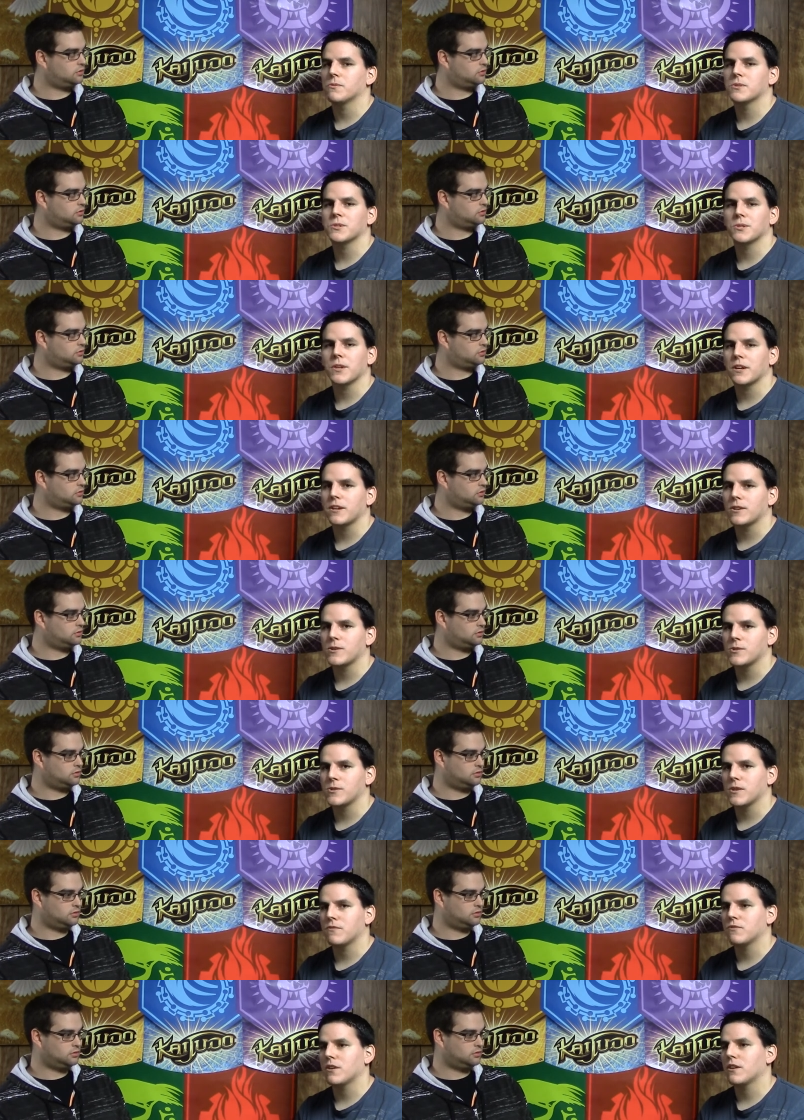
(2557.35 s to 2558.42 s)
Speaker 1: with
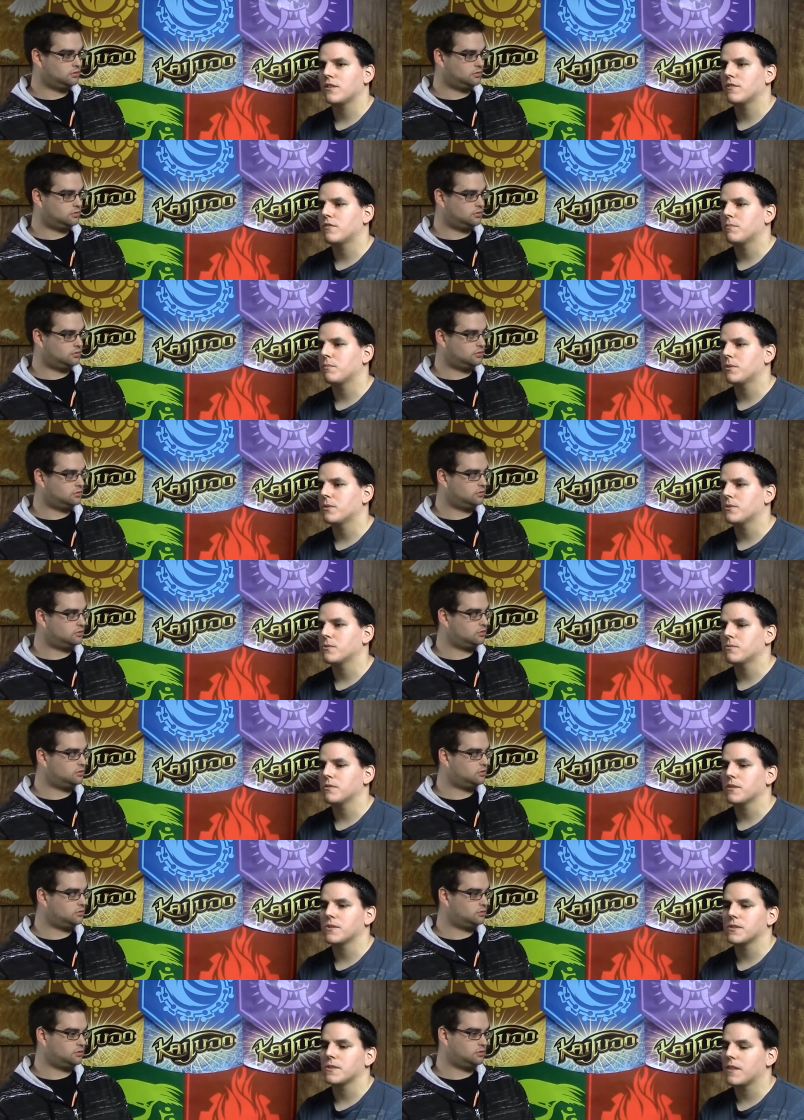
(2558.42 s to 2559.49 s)
Slayers, I've tried different builds
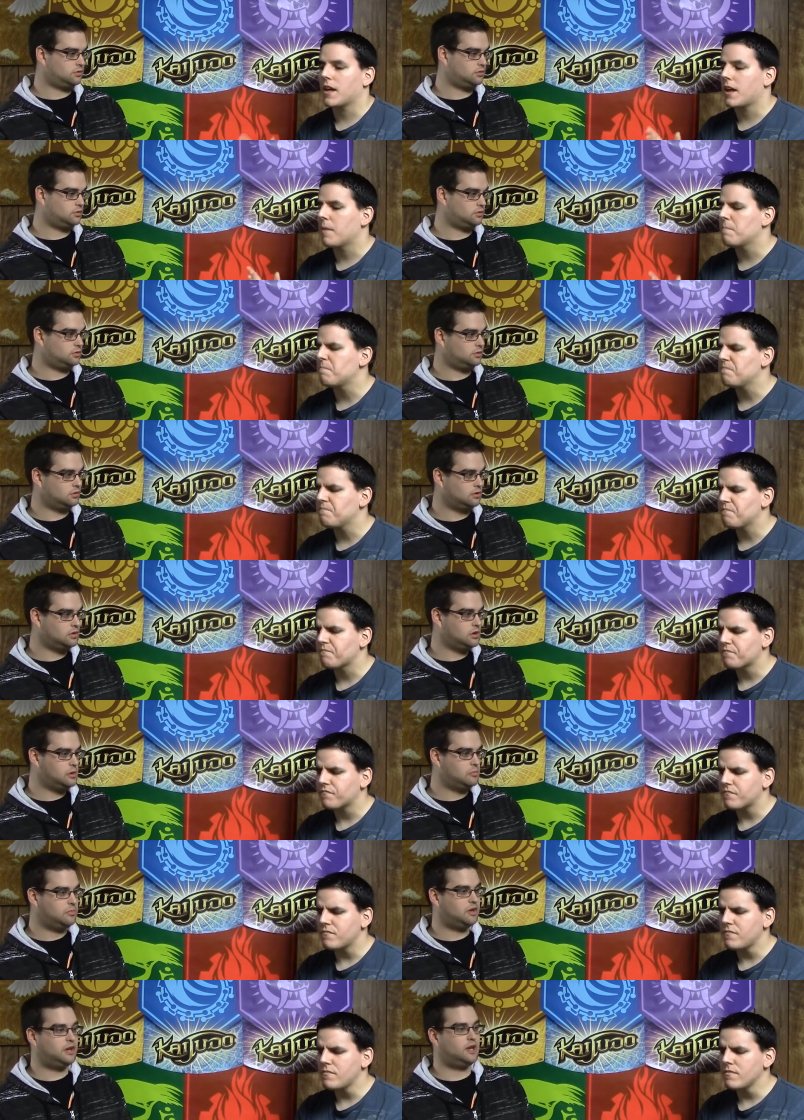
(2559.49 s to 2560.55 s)
with this and that.
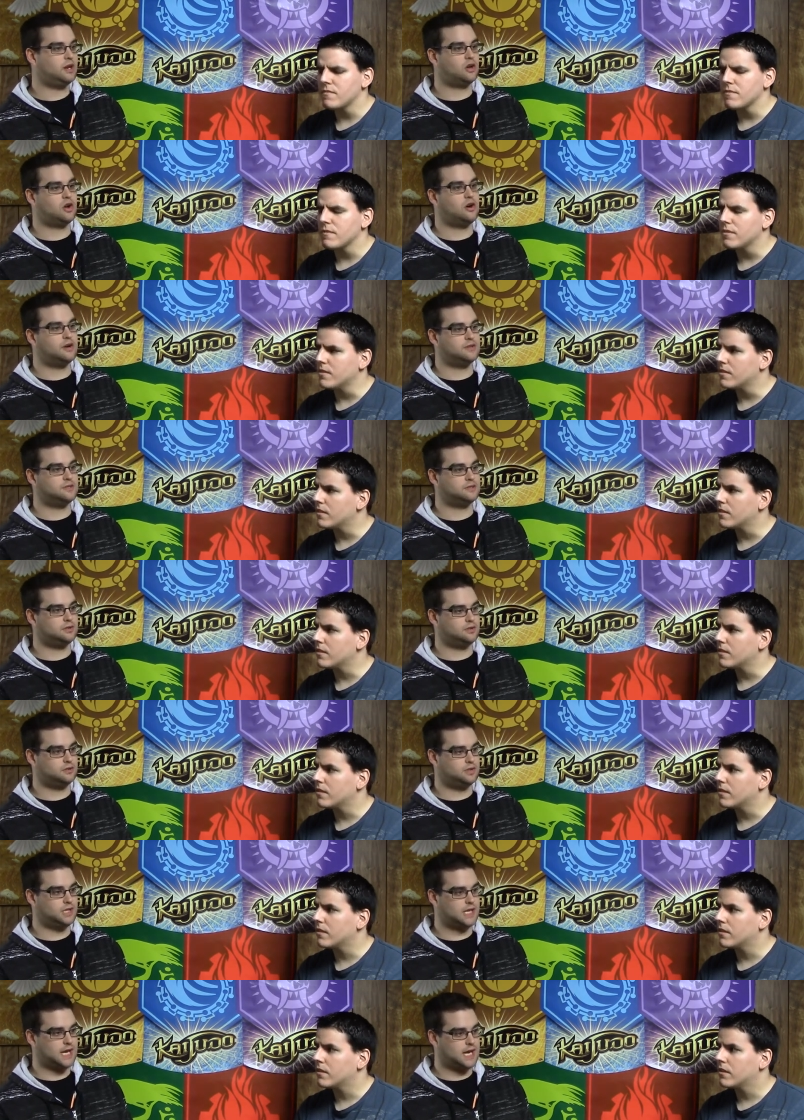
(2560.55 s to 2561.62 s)
Speaker 2: But he had a
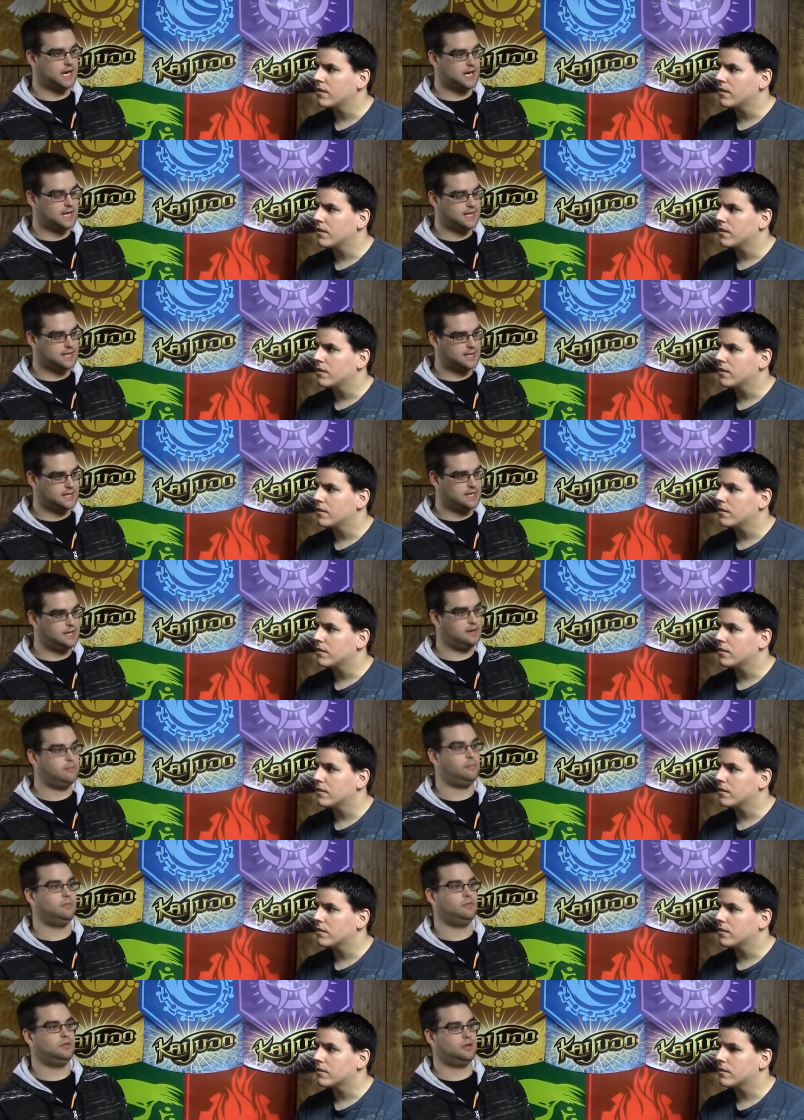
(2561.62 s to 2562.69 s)
constant uh,
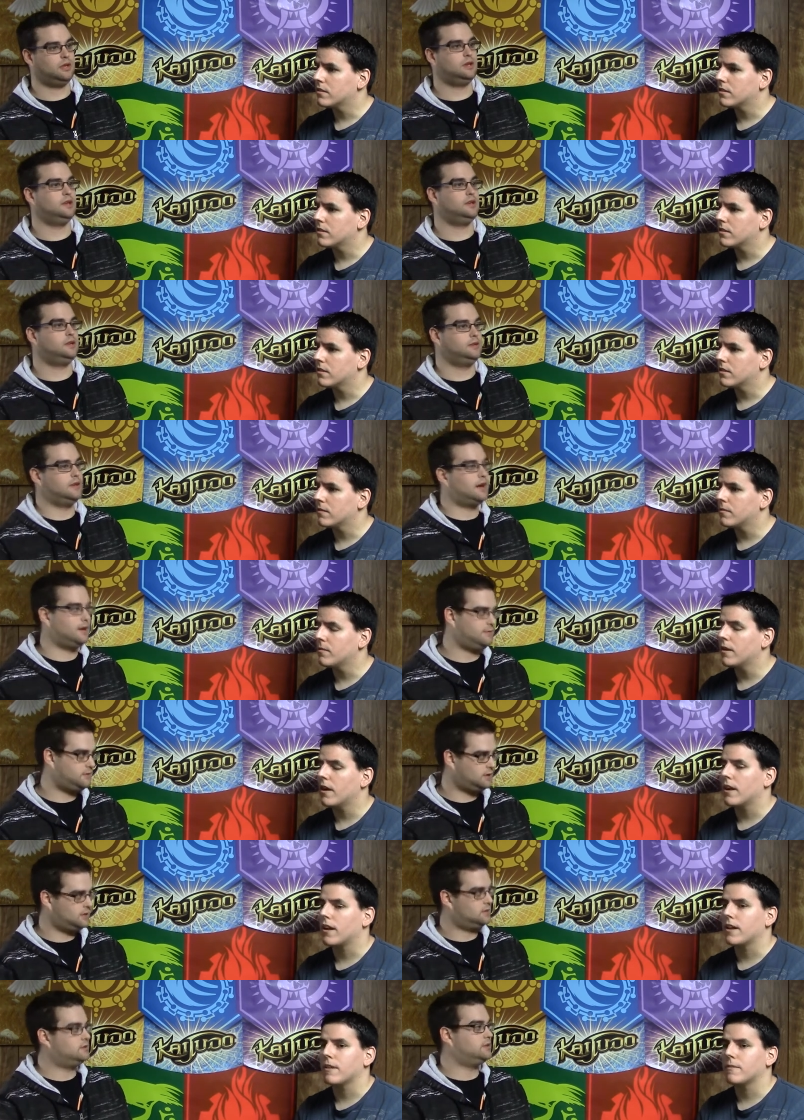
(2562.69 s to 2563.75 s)
theme that he died
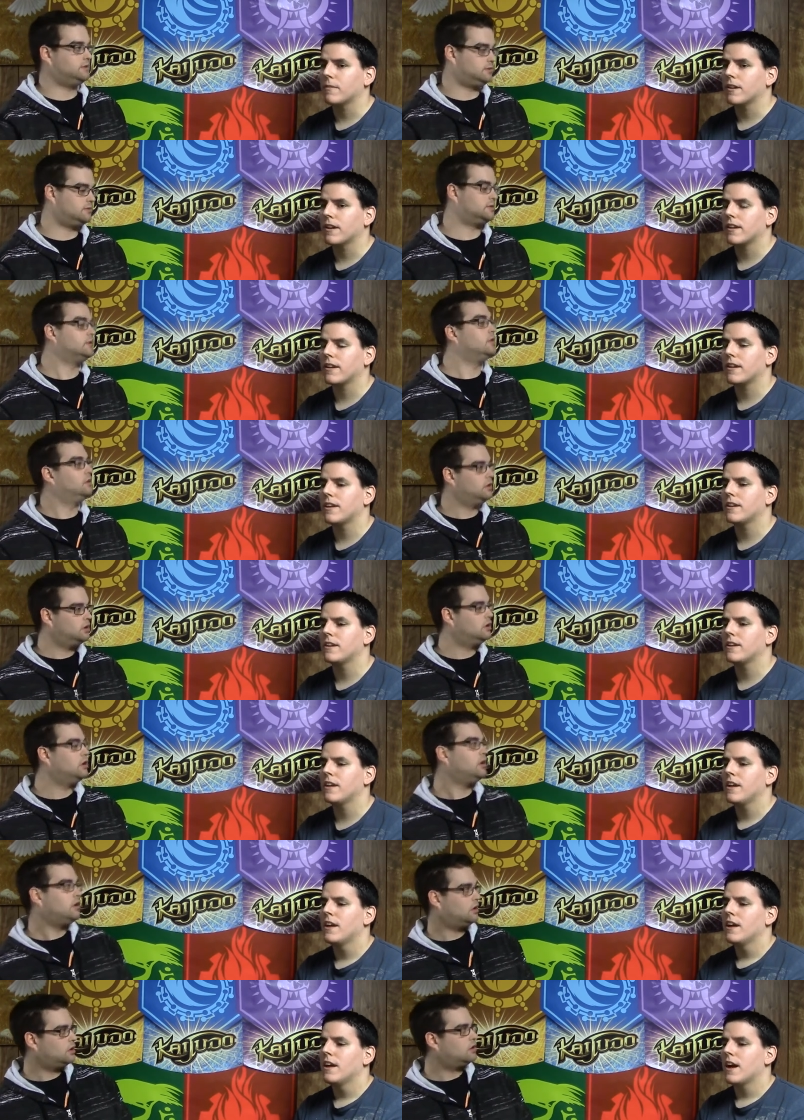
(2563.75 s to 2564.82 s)
right, into. Right, and
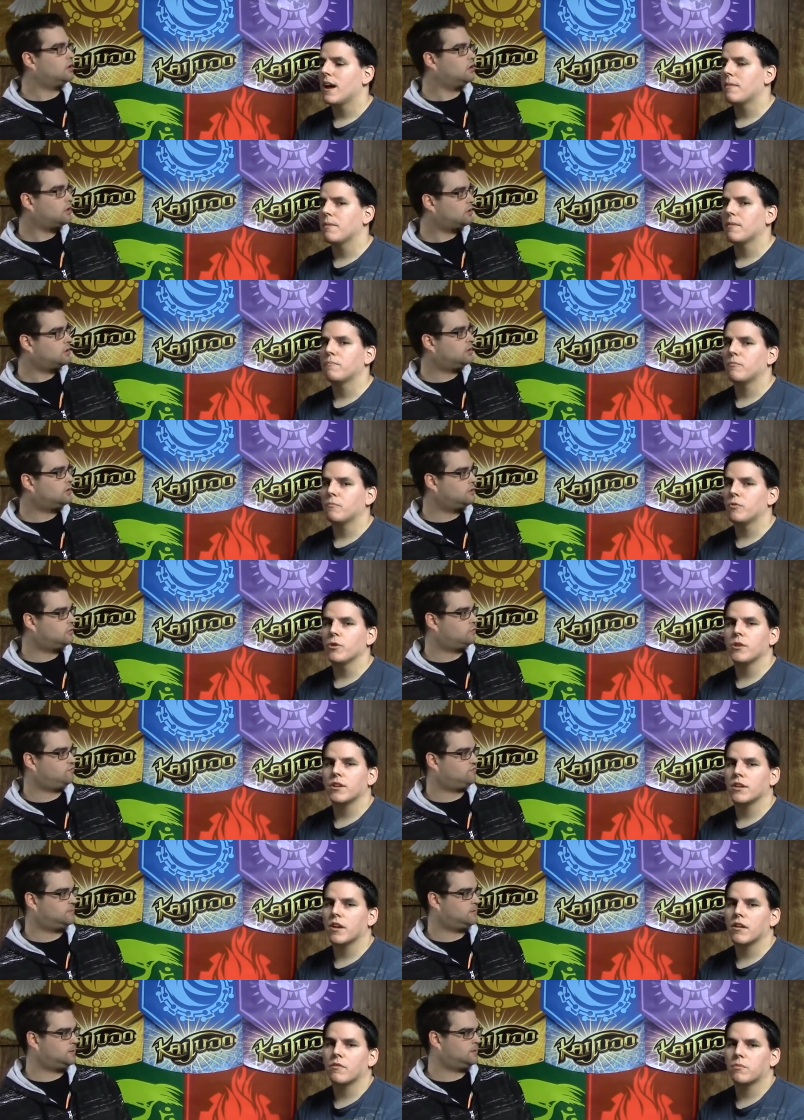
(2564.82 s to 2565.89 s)
Speaker 1: I mean, I'm really
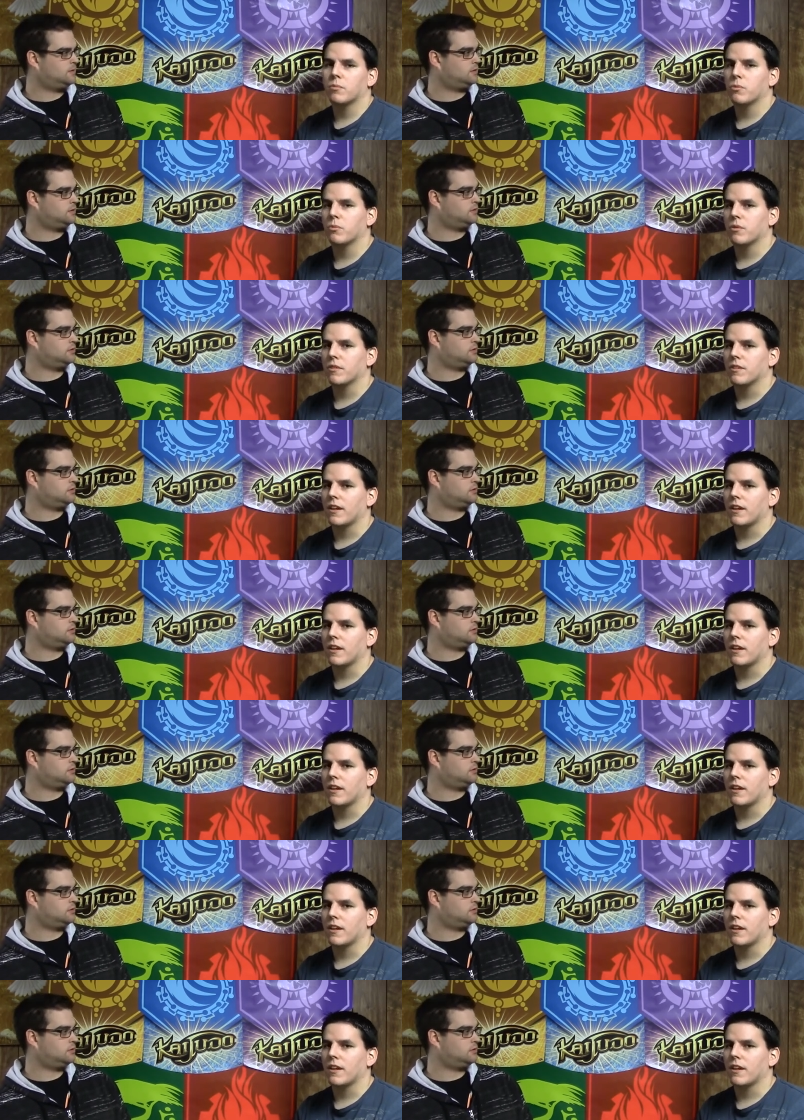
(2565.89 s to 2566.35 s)
comfortable with